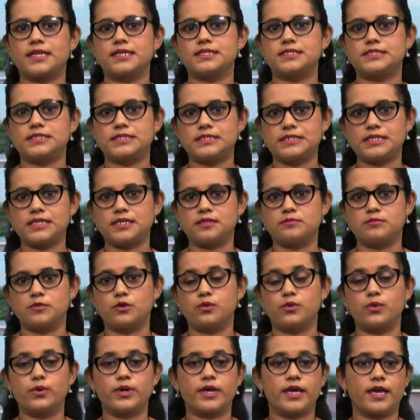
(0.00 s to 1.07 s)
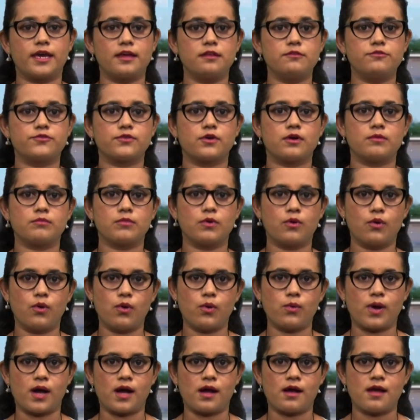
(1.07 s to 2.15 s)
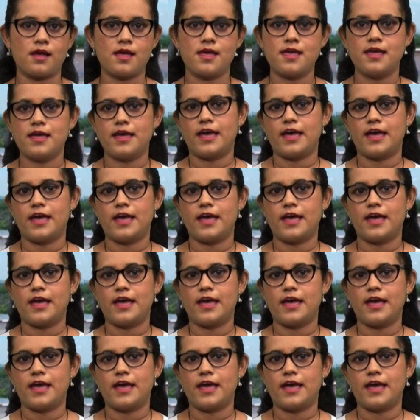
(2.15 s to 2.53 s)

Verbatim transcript: and his team, who hail from Goa,